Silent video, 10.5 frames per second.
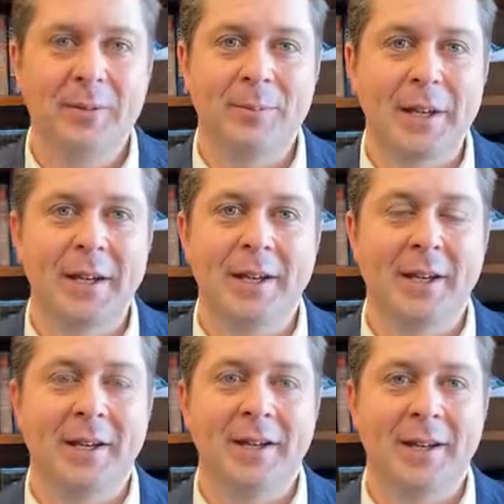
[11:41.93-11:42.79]
be
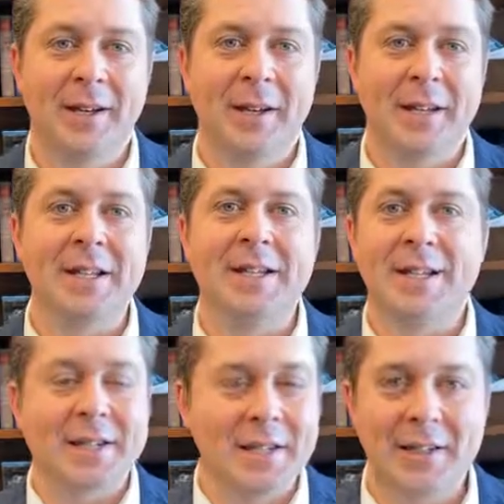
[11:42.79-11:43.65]
a
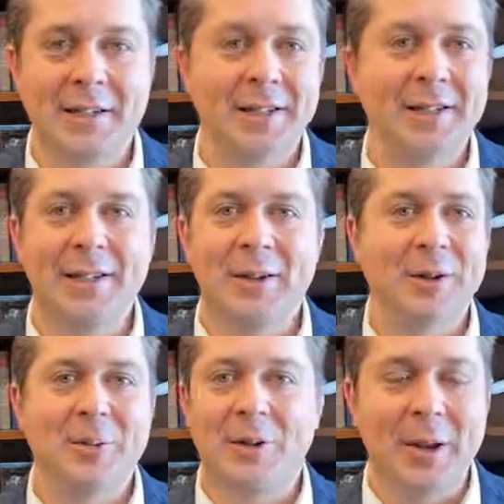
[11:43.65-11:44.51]
consistent
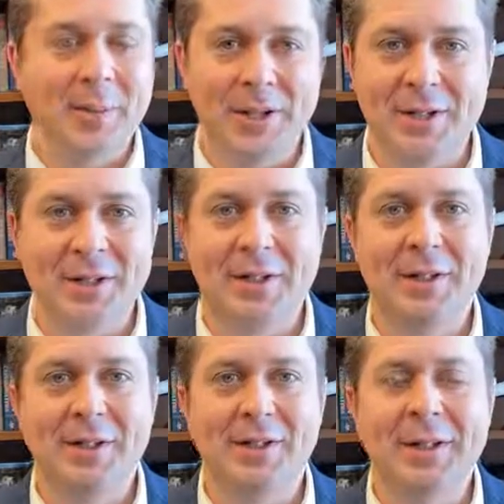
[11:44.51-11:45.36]
prime minister
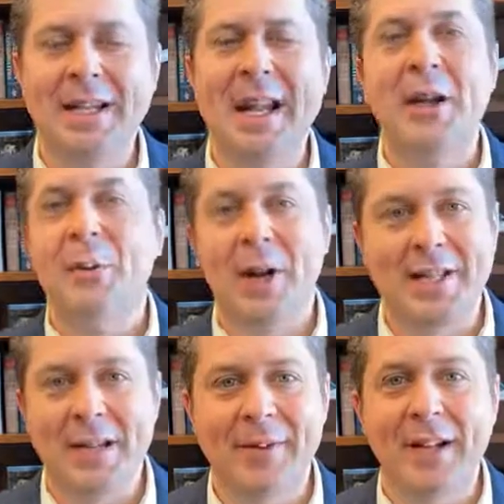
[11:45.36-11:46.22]
to, to, in any way
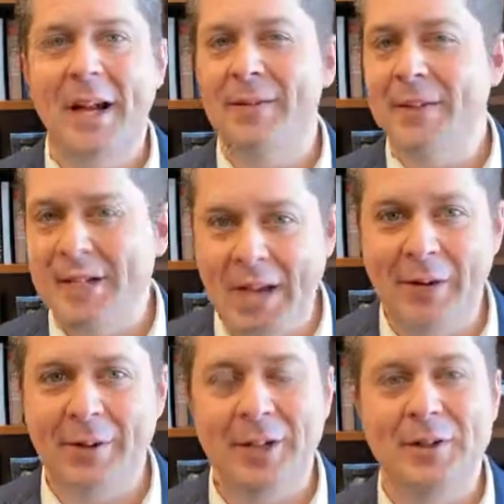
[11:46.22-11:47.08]
to have any kind of
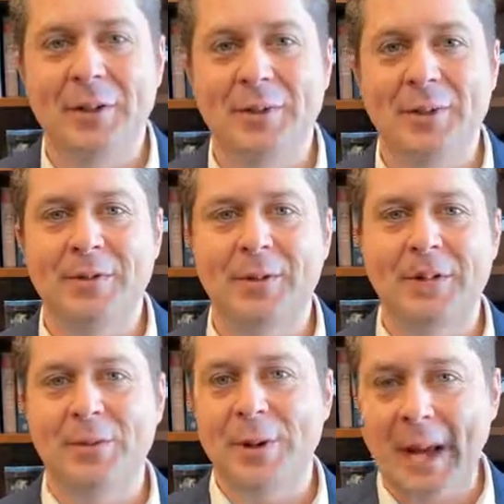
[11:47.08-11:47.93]
integrity in terms of
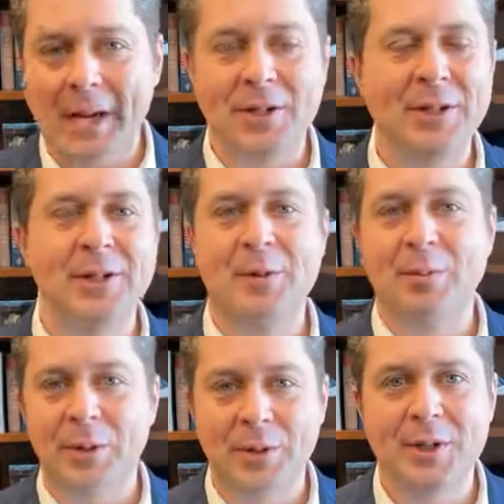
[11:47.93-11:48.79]
his reaction, his
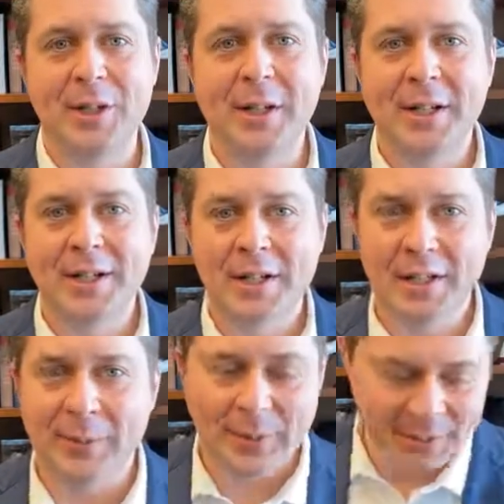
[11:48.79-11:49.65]
approach to
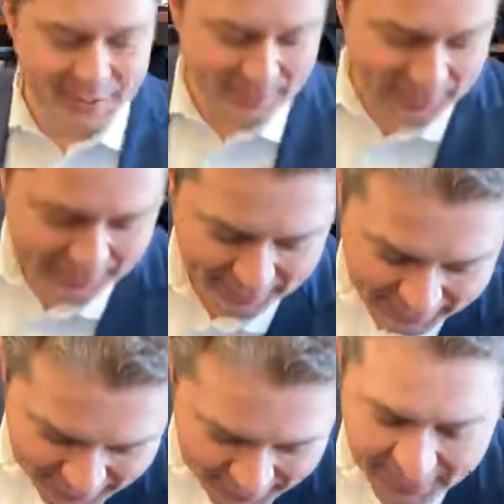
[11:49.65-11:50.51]
dealing with these types of
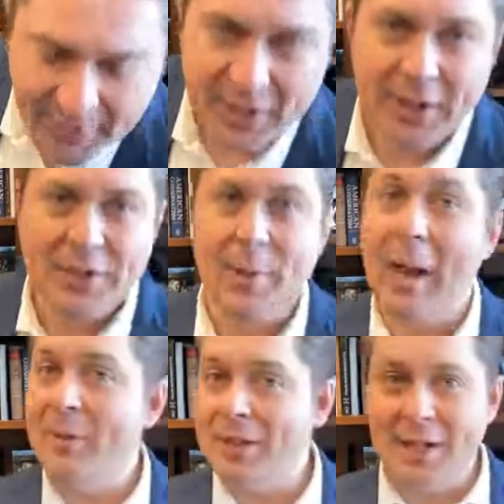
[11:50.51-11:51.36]
things. So I'm
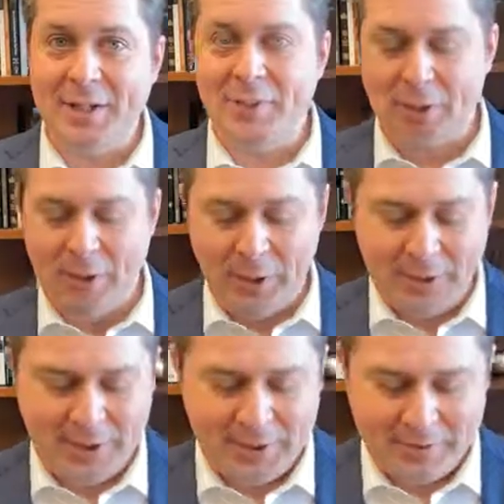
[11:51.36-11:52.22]
happy to take some of your
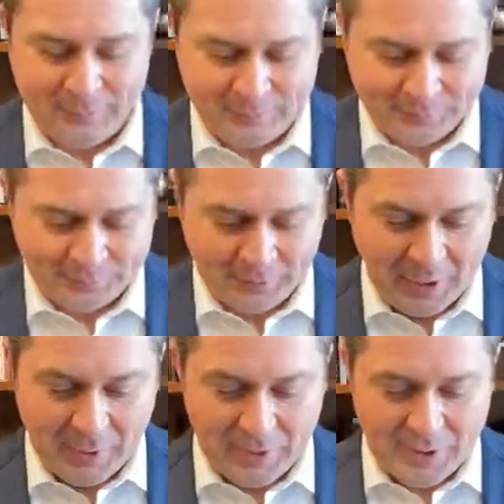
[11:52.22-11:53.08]
questions.
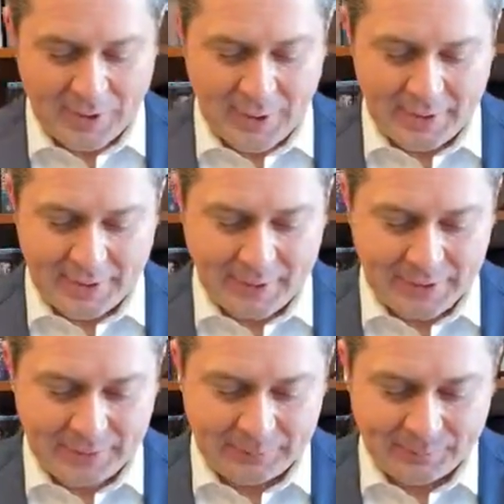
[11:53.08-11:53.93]
I know there's a lot,
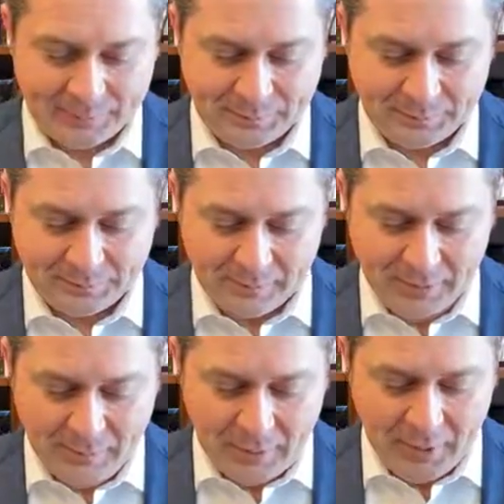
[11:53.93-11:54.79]
uh,
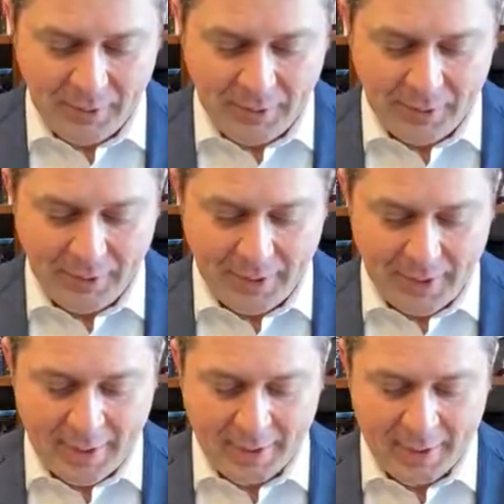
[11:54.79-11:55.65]
a lot going
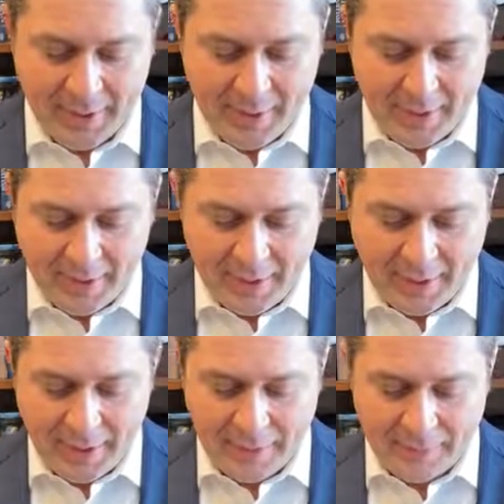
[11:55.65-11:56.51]
on.
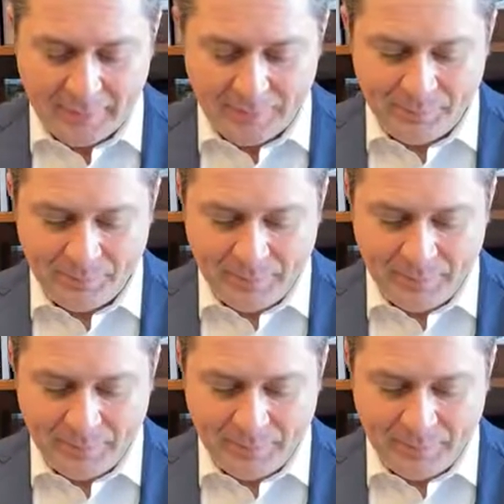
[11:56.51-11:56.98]
Um,